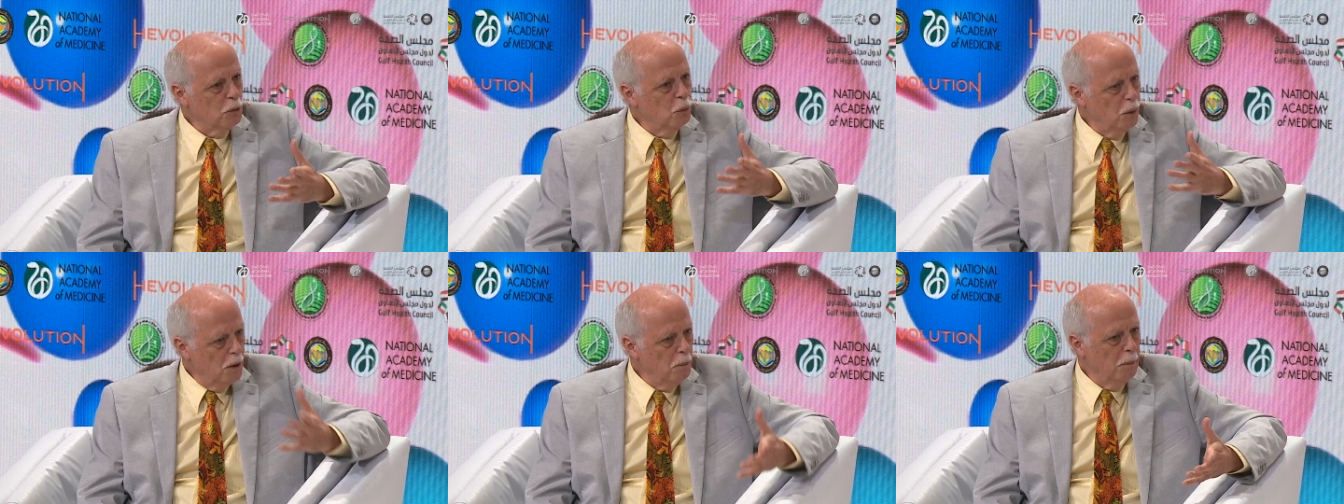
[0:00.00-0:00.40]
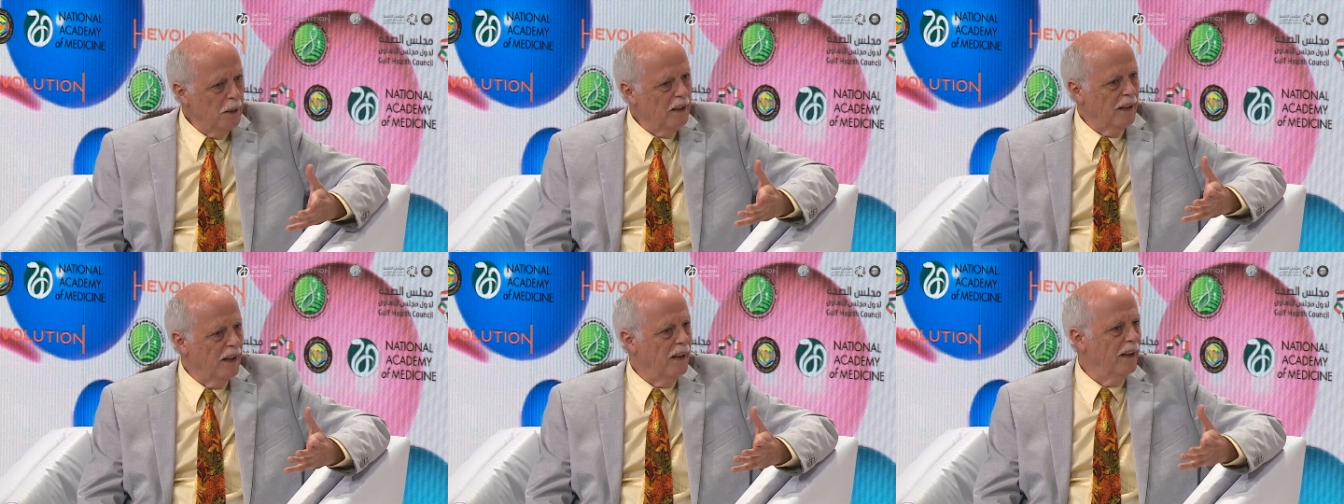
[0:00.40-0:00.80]
will be
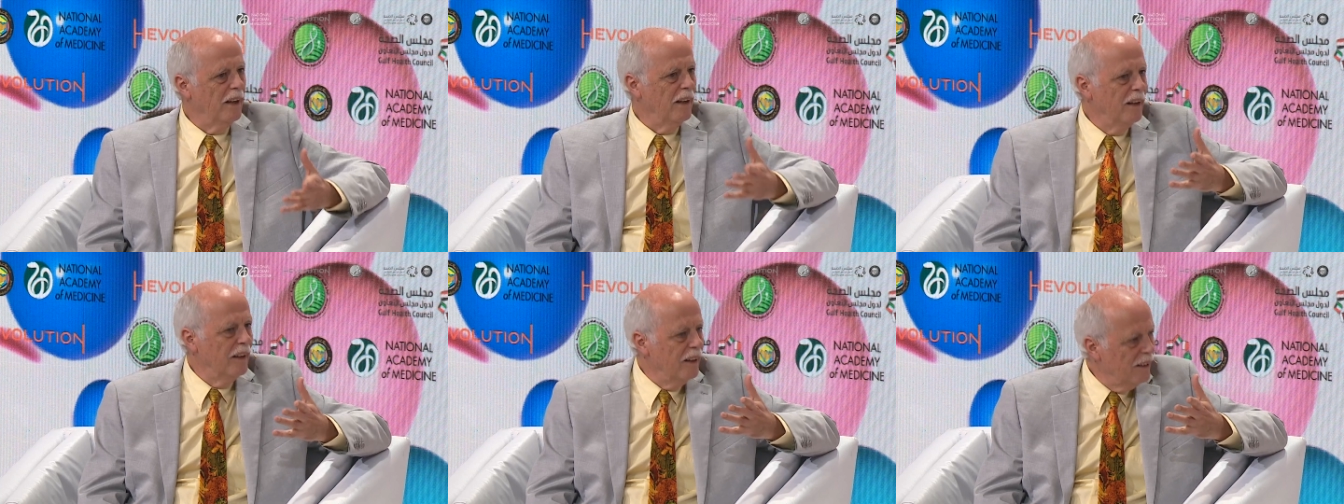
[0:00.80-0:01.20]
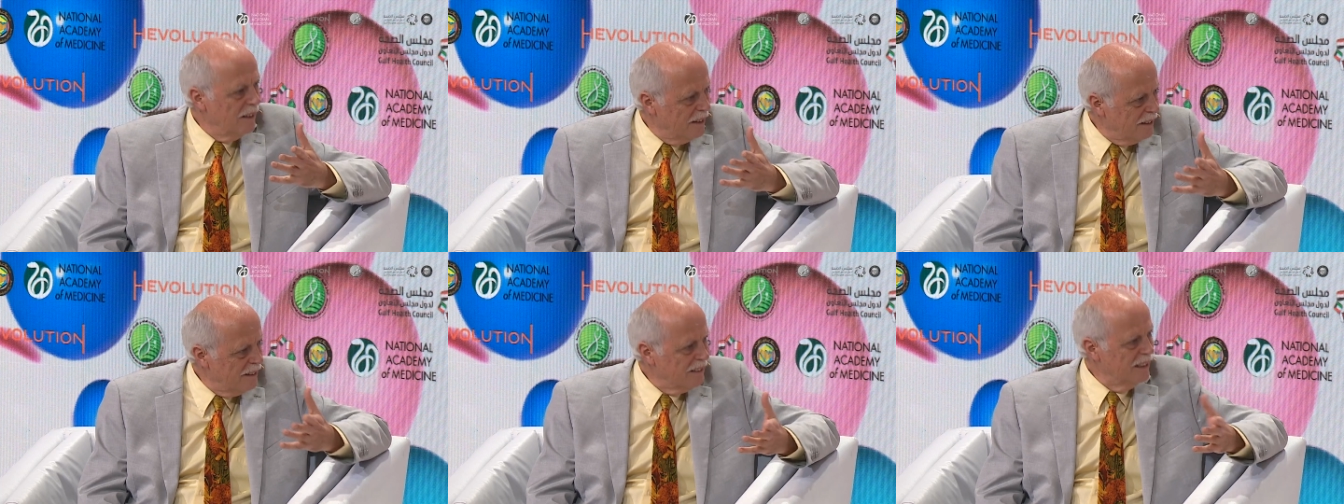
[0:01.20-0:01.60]
the
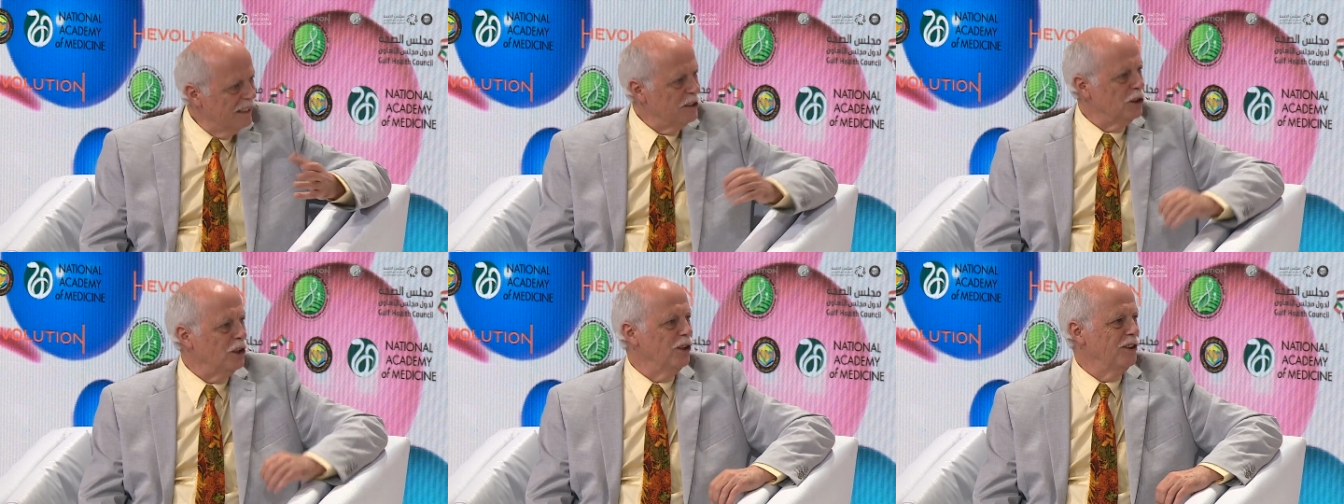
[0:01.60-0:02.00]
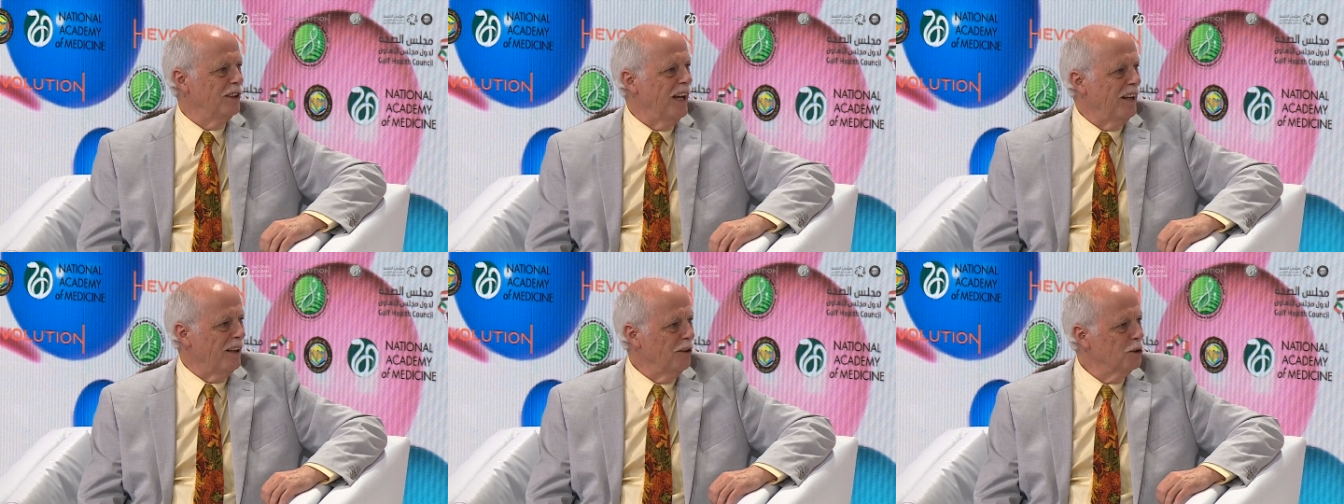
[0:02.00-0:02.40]

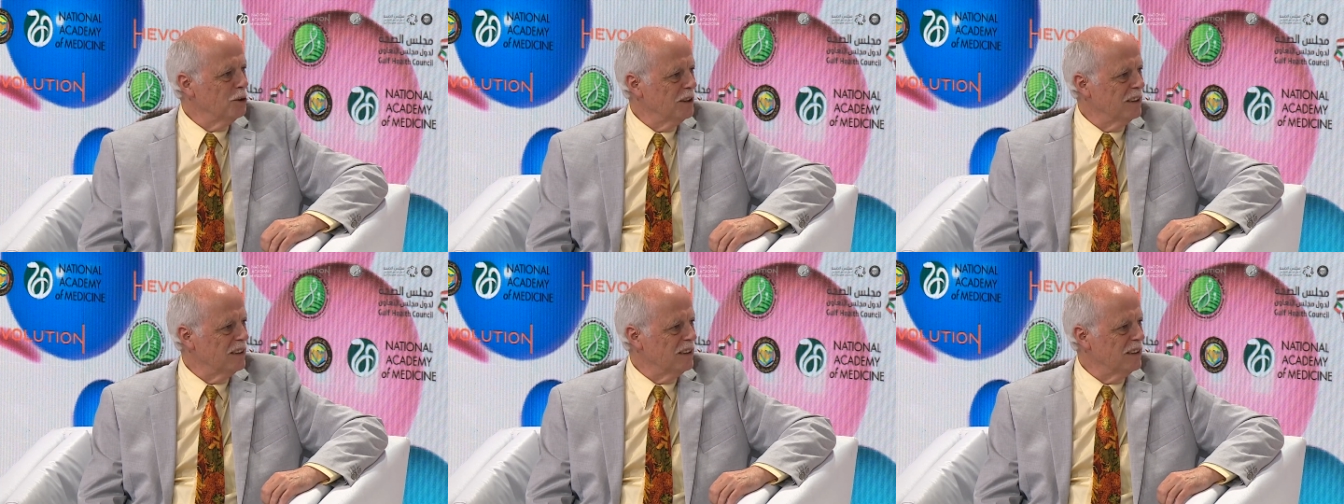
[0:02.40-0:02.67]
gerodiagnostics